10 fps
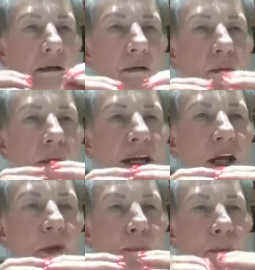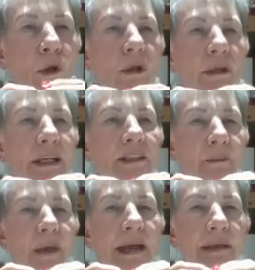When a pearl is
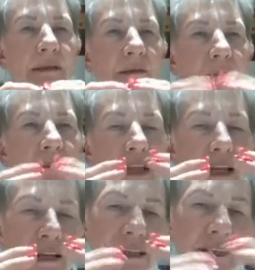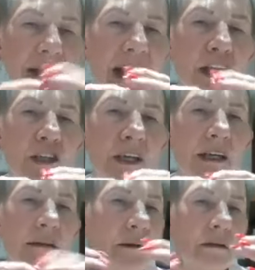made, it is
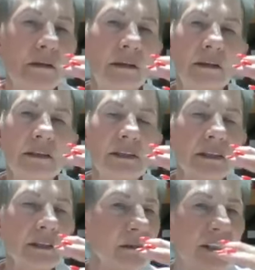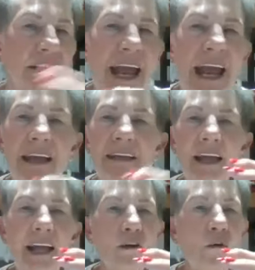actually sand
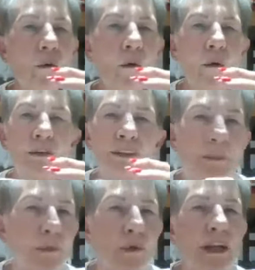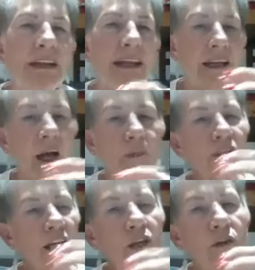and all debris that
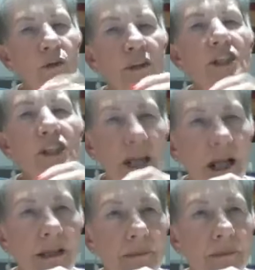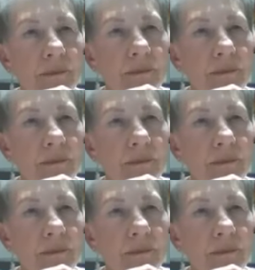comes into the shell.